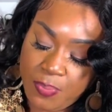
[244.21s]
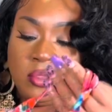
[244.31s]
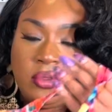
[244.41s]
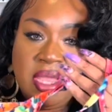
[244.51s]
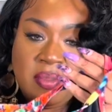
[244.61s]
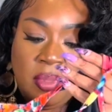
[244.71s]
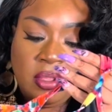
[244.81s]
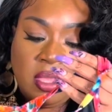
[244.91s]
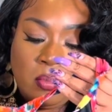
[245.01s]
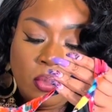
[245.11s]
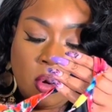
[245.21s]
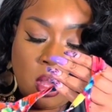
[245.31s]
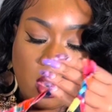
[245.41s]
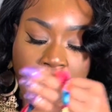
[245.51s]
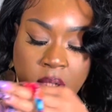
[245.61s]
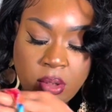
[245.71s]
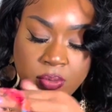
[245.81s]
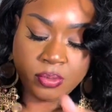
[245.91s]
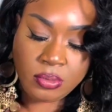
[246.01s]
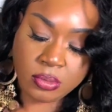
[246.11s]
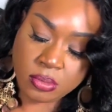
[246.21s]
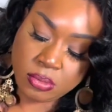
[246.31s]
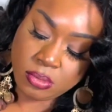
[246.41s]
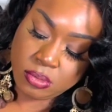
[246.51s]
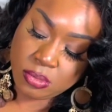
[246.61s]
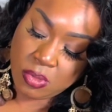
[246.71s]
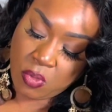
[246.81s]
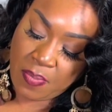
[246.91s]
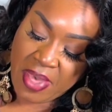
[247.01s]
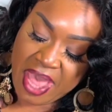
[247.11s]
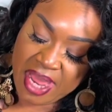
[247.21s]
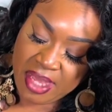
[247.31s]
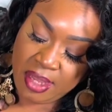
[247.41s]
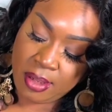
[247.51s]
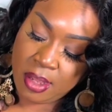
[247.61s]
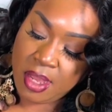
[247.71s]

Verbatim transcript: So it has a built-in bra with padding.